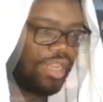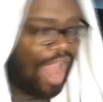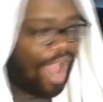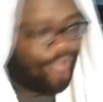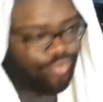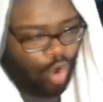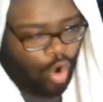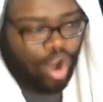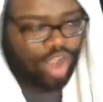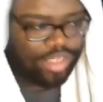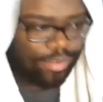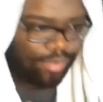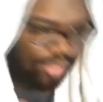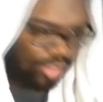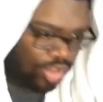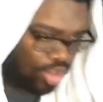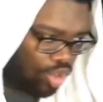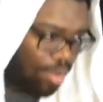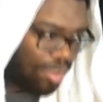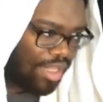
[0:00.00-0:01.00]
Now, of course, I'm
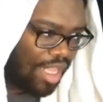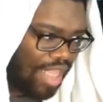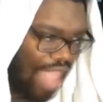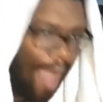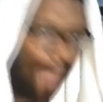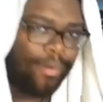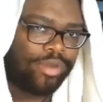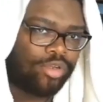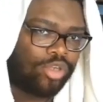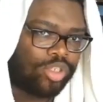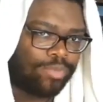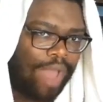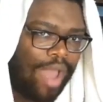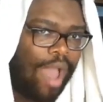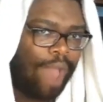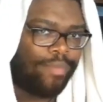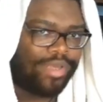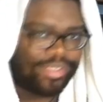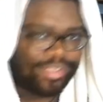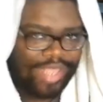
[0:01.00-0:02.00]
assuming that Yamato's
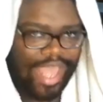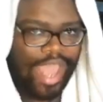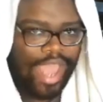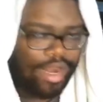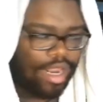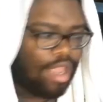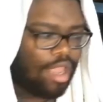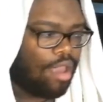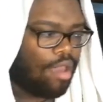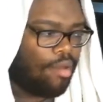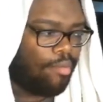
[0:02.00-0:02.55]
mom is dead,